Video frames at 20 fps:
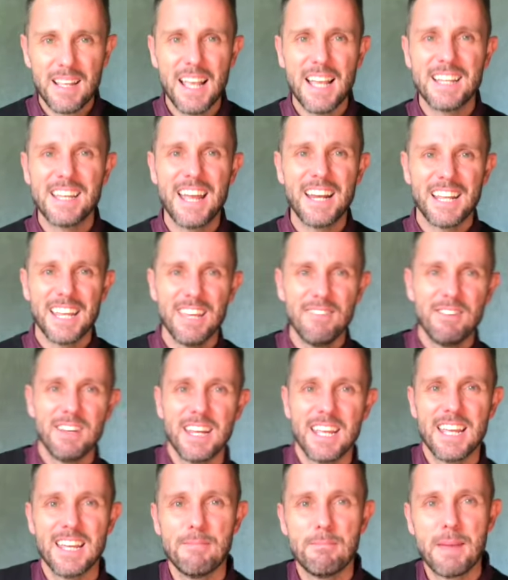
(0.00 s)
And yet, even
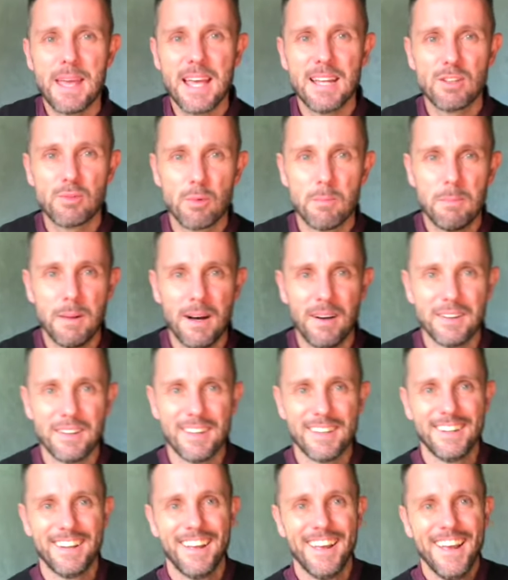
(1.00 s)
in man's
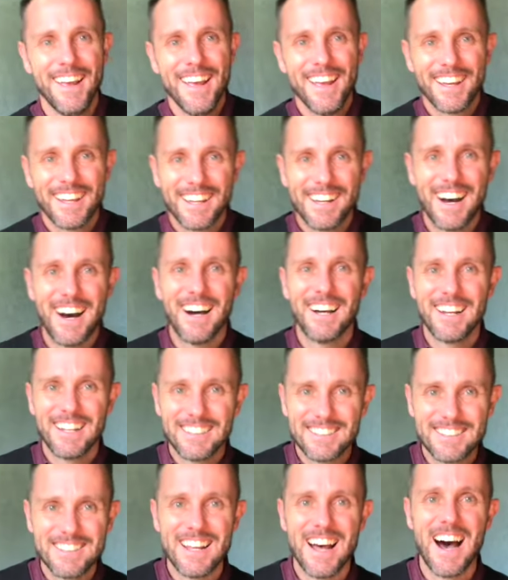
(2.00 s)
rebellion, God
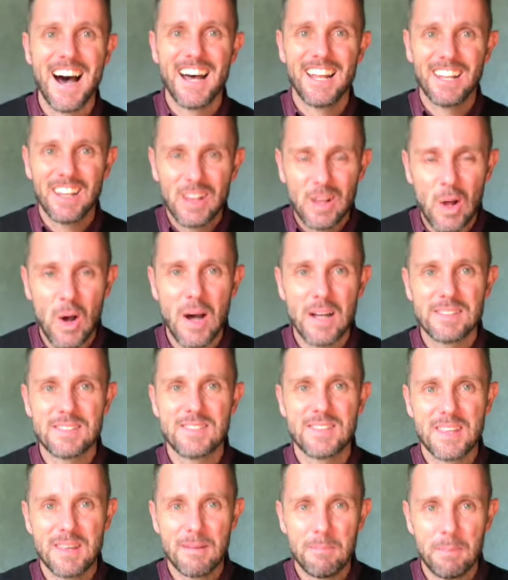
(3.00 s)
has not
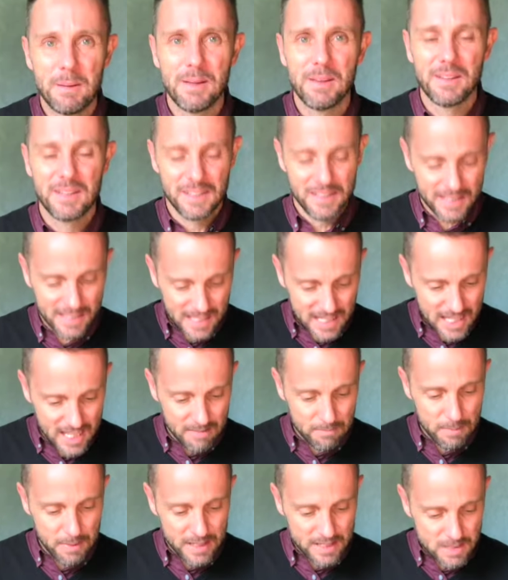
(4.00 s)
lost the ability to
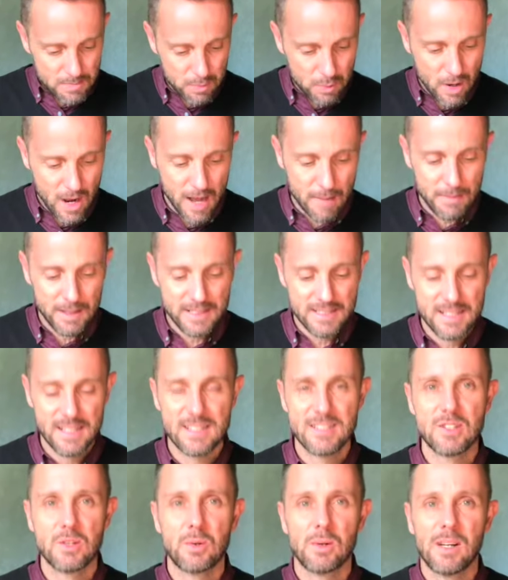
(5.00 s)
keep his promise. And
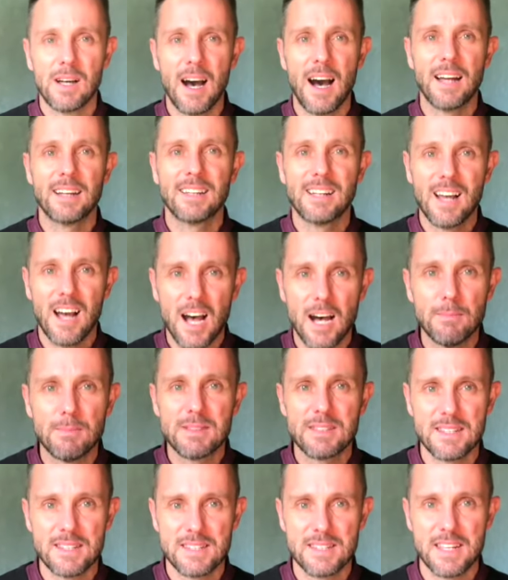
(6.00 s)
so God comes
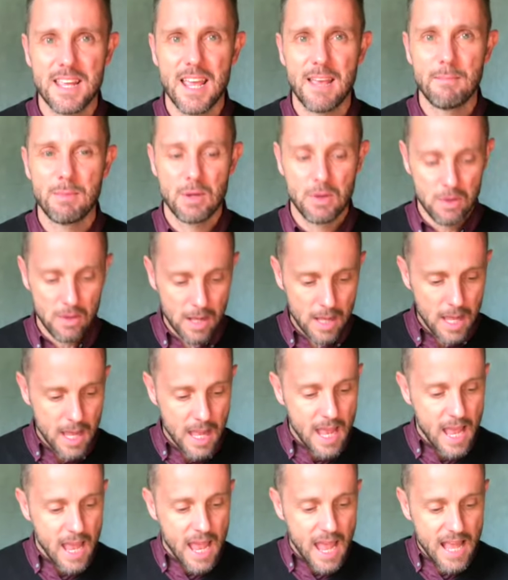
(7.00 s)
to Samuel
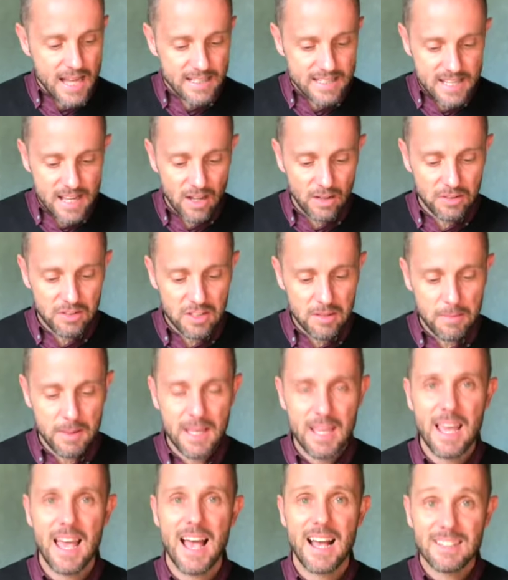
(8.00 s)
and tells him
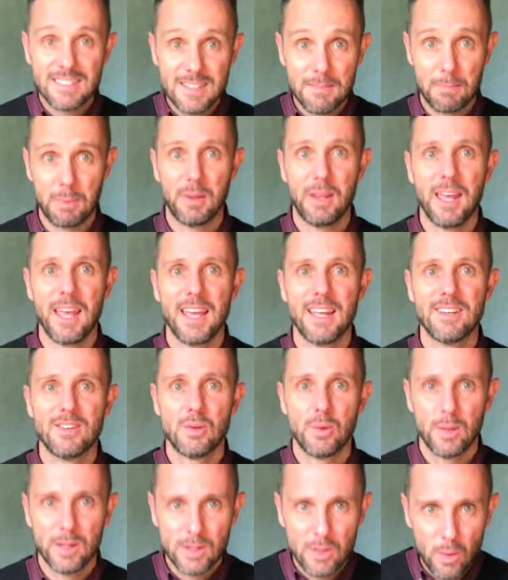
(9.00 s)
he has a plan
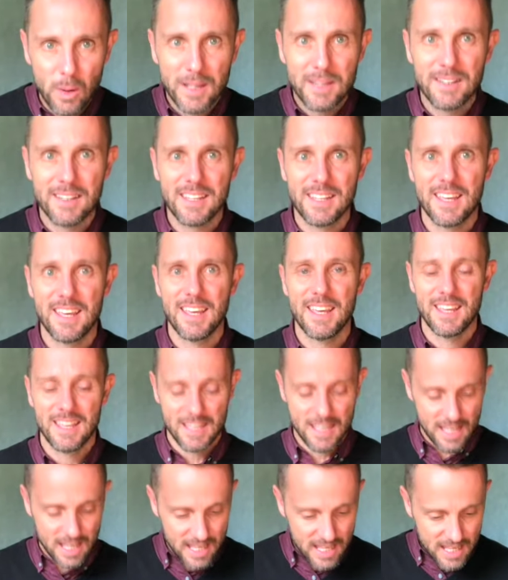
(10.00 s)
to anoint a
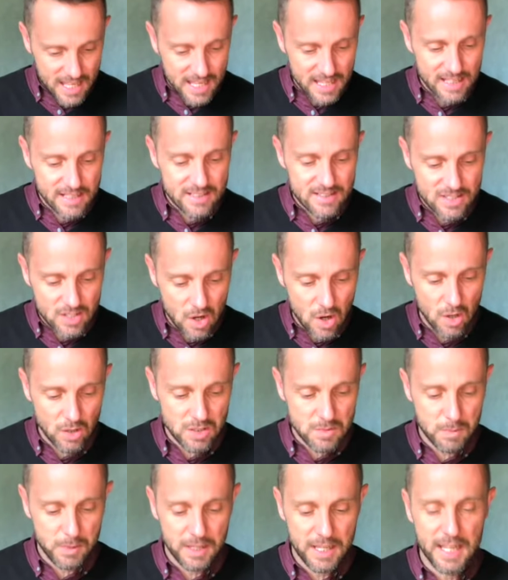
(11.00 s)
king in
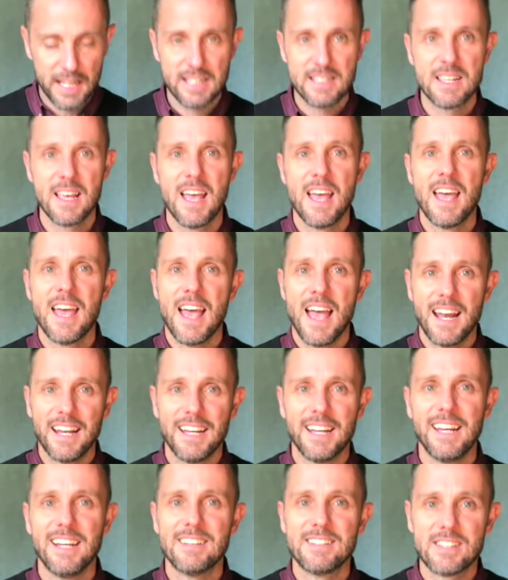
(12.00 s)
Saul's place, and he
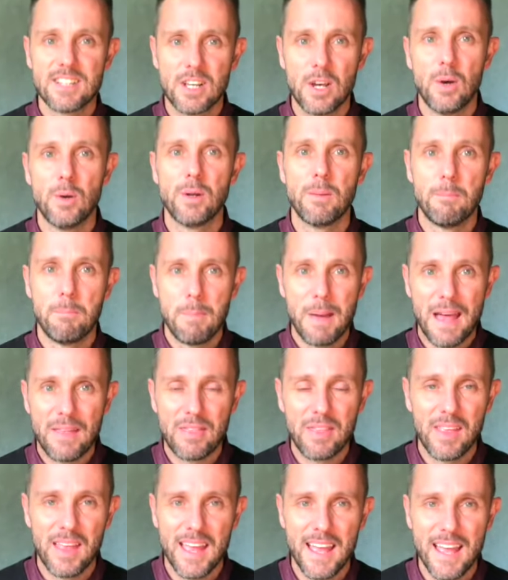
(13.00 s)
needs to go to
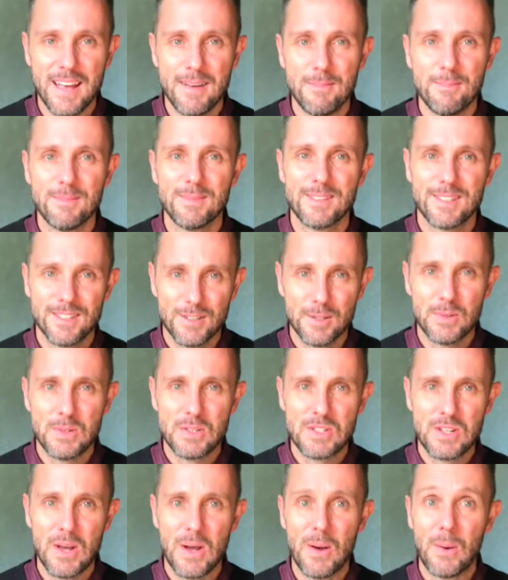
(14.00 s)
Bethlehem to do
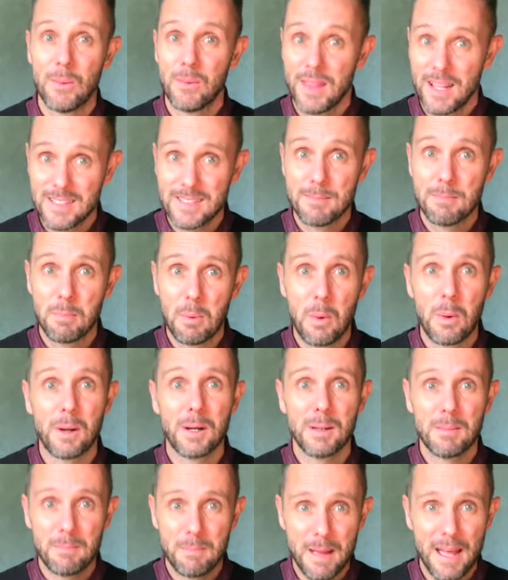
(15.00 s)
so. That's
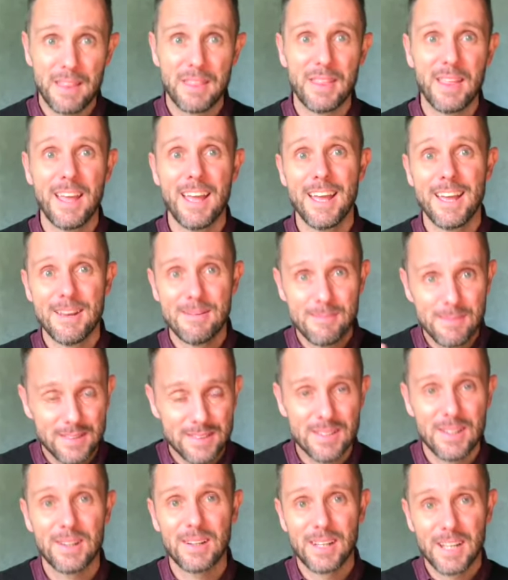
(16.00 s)
important. Bethlehem is
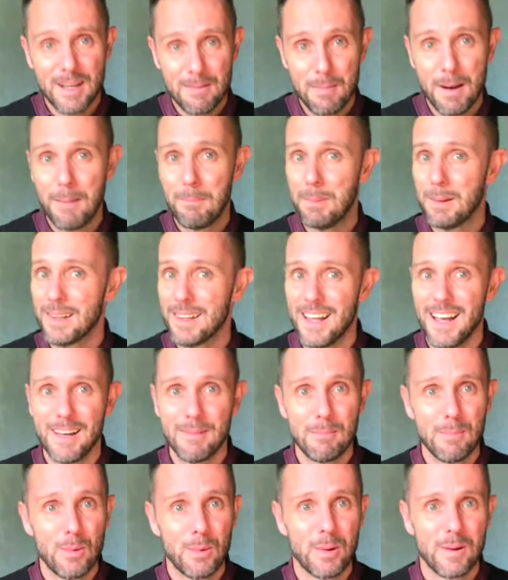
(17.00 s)
going to come up a
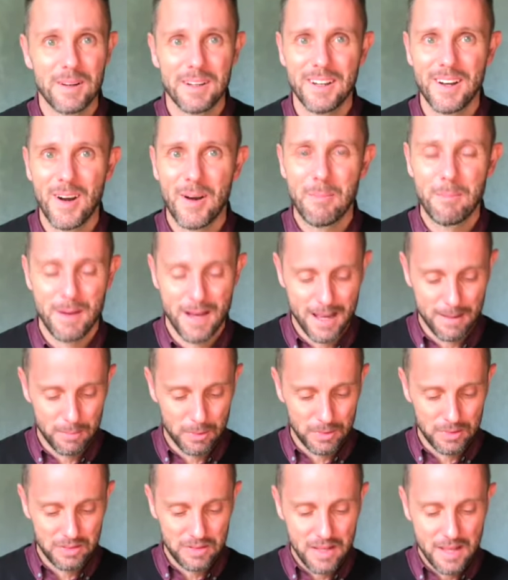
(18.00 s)
lot more in our
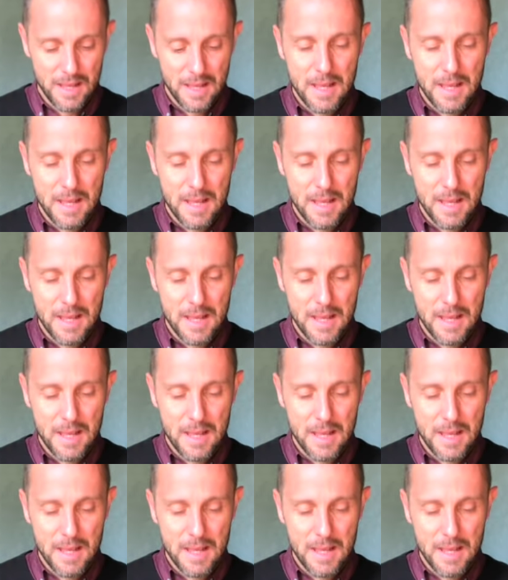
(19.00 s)
Bibles.